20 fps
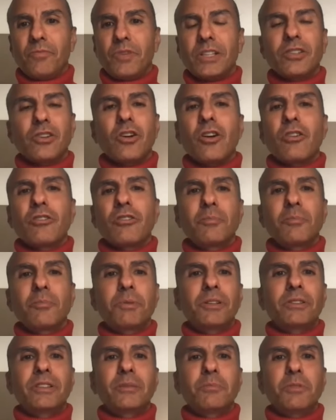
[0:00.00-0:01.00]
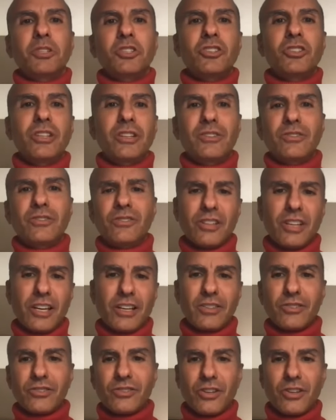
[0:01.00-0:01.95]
Like they're already building machines to like